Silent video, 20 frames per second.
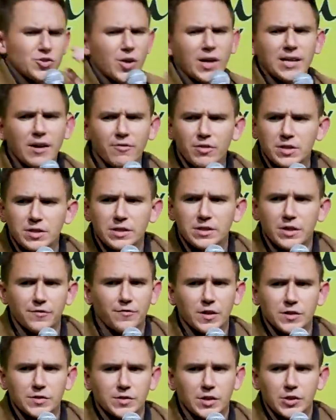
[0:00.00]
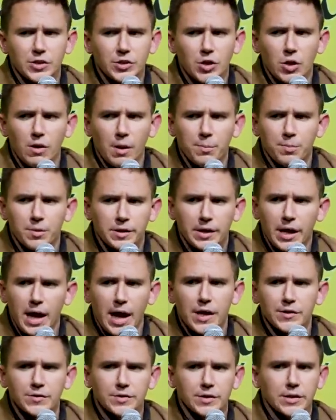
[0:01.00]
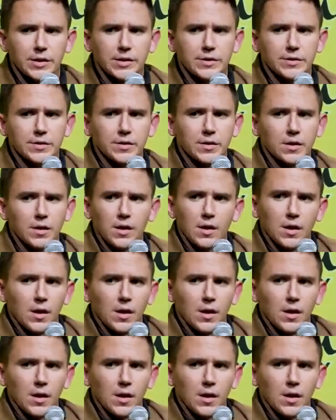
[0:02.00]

I tried everything to fix it, you know? I put gas in it.